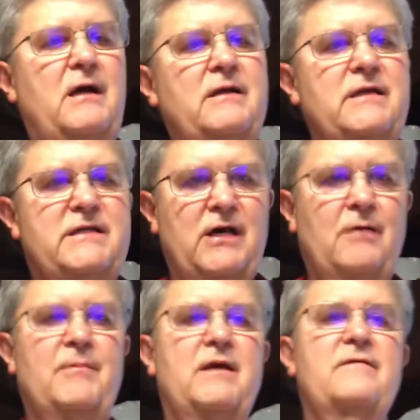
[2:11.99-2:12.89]
to tell
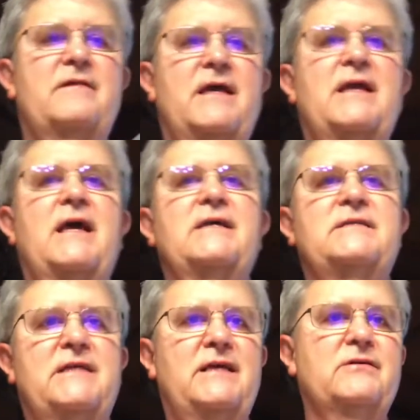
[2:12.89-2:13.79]
me that they can't
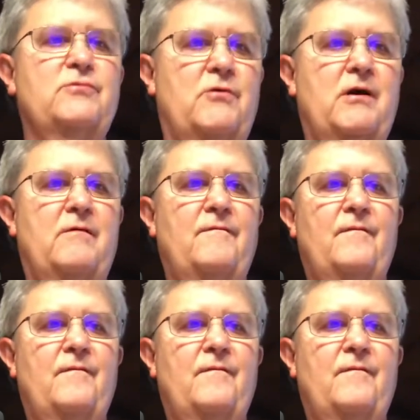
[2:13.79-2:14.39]
see as well.